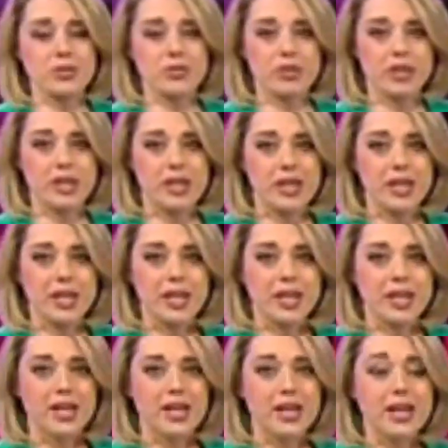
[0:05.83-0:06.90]
story.
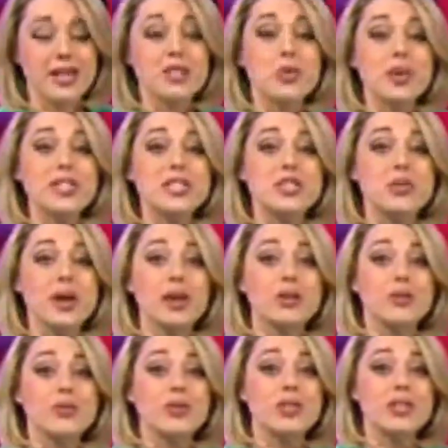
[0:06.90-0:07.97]
In
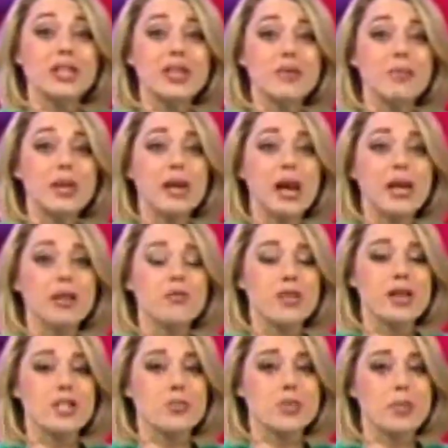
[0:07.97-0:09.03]
2012, the team behind
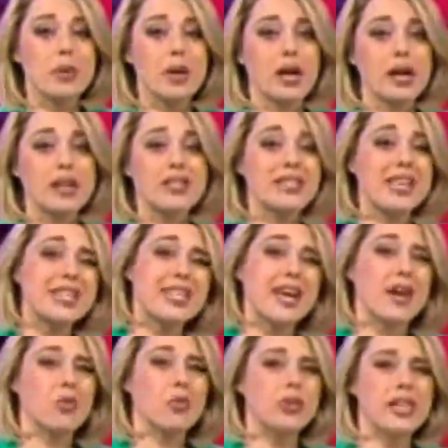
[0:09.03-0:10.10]
Raspberry Pi set
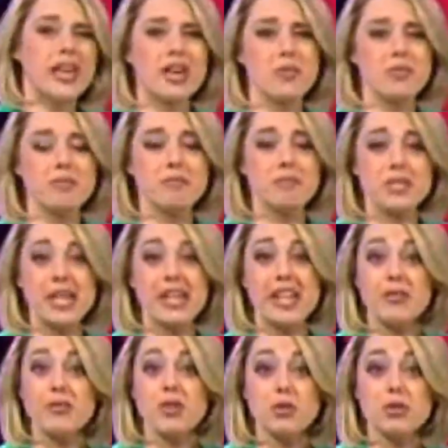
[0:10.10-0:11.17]
out with the aim of
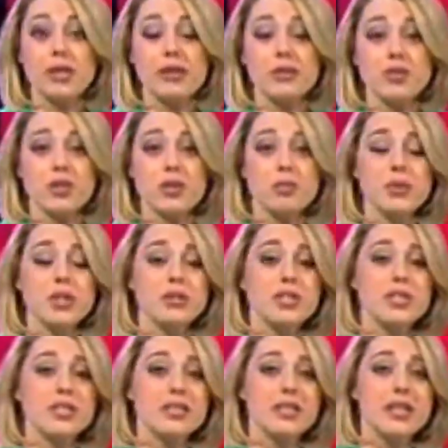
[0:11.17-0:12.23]
selling a few thousand
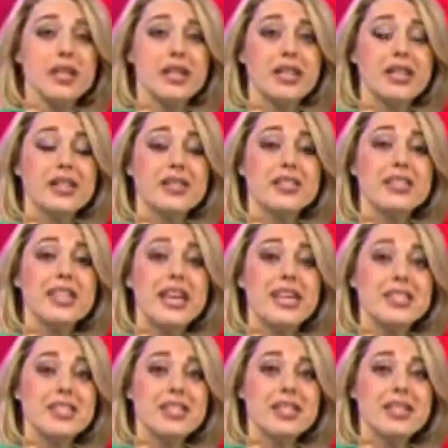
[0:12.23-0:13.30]
computers. To
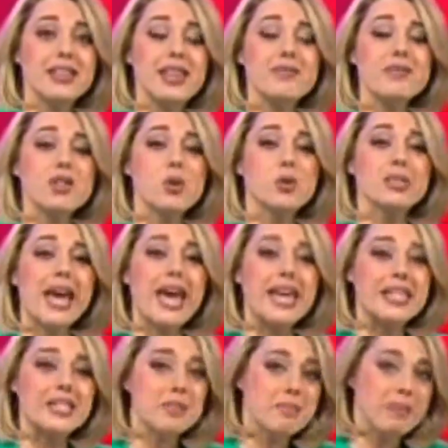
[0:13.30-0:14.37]
date, they've sold
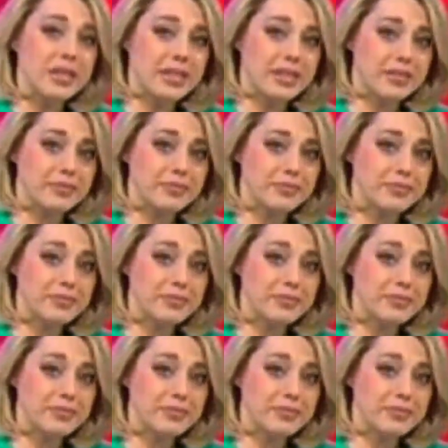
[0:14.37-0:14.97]
8 million.